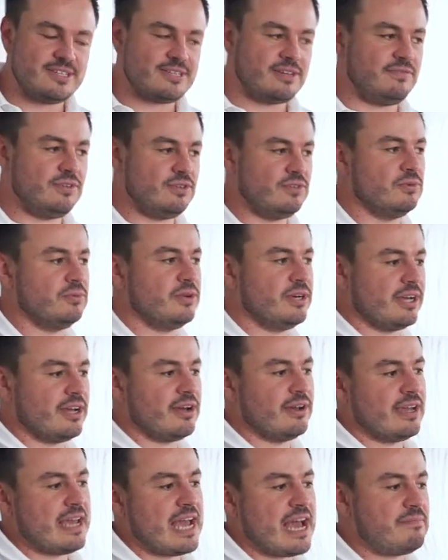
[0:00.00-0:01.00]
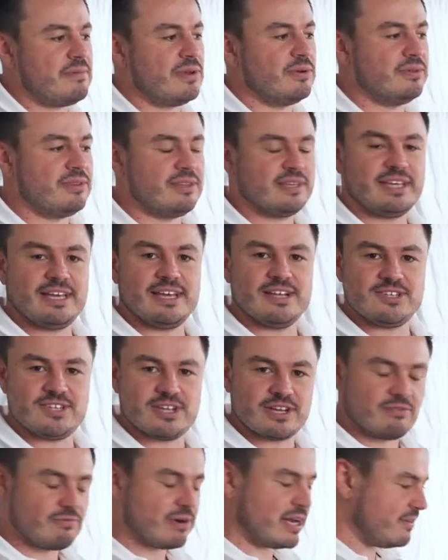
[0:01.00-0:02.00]
So if you do want to go camping with the kids,
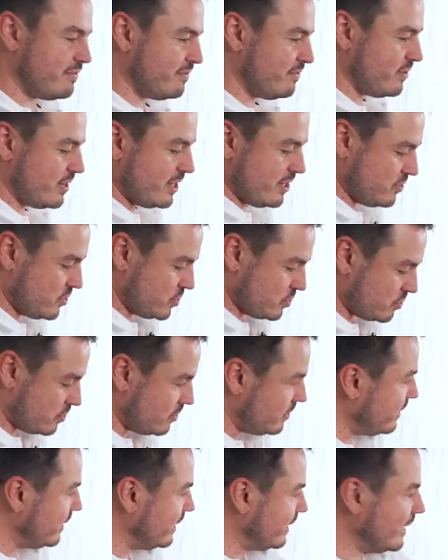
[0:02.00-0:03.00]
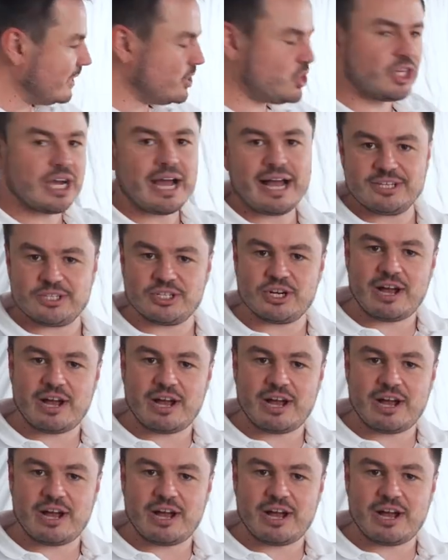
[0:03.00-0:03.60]
you can run a fridge or charge an